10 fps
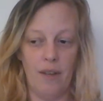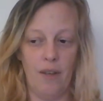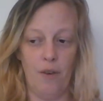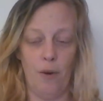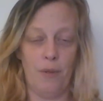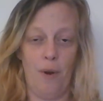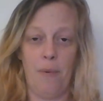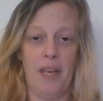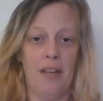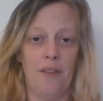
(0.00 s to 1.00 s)
you're
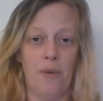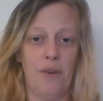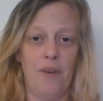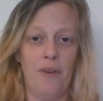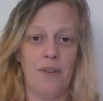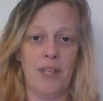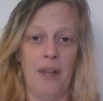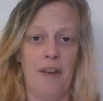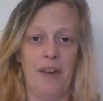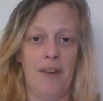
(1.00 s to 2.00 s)
absorbing it through your
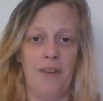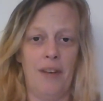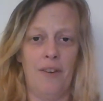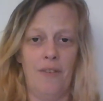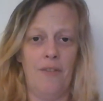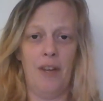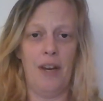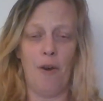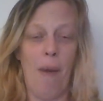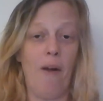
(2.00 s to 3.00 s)
saliva
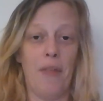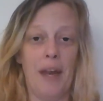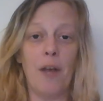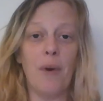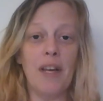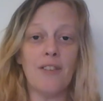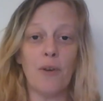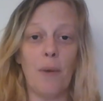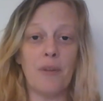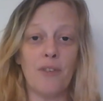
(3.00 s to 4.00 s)
in your mouth anyway,
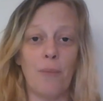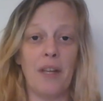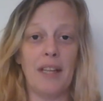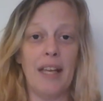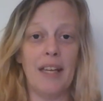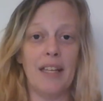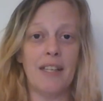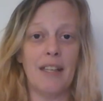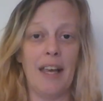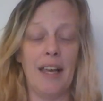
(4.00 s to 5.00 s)
so I'm assuming
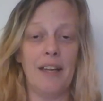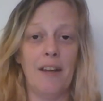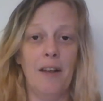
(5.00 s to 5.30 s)
that